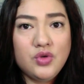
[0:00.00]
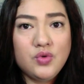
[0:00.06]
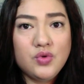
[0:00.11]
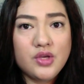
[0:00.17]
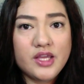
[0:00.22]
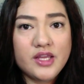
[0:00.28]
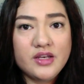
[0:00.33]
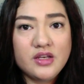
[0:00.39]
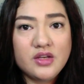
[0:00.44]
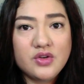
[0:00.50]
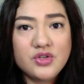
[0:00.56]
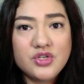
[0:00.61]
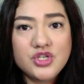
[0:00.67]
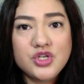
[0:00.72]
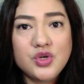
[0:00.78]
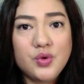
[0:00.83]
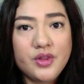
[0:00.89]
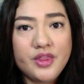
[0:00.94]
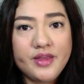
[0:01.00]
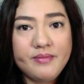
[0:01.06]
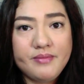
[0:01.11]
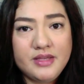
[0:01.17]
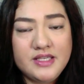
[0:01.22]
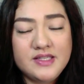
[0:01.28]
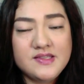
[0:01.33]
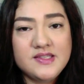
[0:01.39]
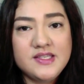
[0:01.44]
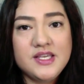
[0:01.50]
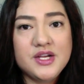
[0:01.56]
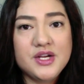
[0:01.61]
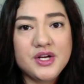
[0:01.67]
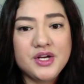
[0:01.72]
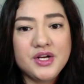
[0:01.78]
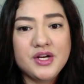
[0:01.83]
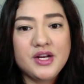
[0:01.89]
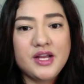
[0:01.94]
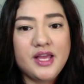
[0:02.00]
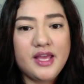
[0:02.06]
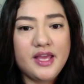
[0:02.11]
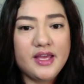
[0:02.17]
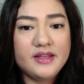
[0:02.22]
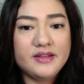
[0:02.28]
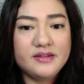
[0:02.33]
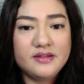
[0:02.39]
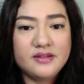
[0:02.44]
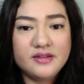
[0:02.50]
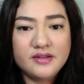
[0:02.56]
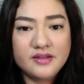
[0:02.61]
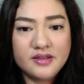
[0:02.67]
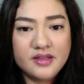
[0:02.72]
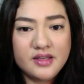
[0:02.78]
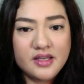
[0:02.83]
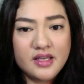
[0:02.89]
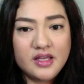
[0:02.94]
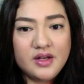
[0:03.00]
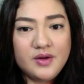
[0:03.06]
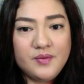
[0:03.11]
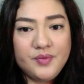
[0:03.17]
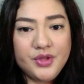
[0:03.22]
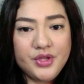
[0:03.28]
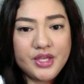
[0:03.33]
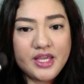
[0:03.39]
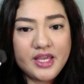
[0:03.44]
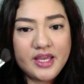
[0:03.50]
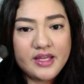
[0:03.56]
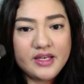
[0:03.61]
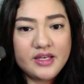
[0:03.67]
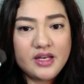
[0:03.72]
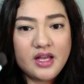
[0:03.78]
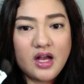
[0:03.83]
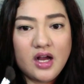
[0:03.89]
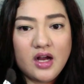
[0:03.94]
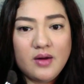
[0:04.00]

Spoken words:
can control them easier and you can